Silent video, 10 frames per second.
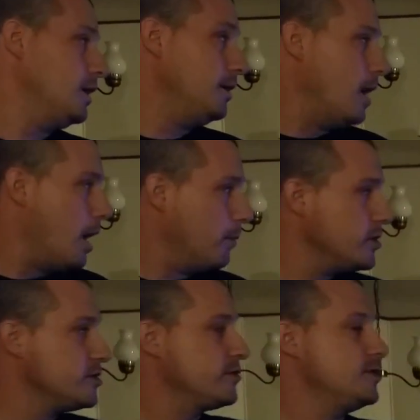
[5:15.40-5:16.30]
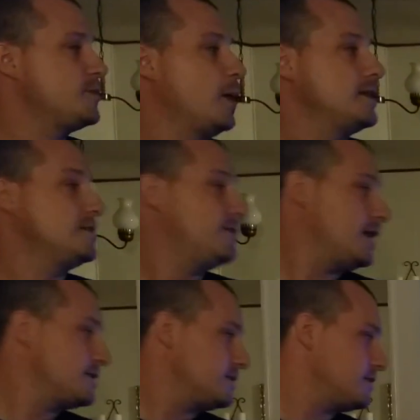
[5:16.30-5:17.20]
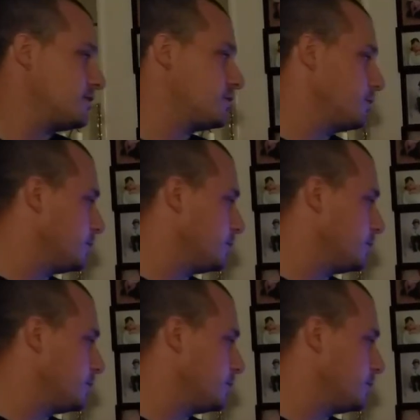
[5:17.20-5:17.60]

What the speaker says: Emergency response advances.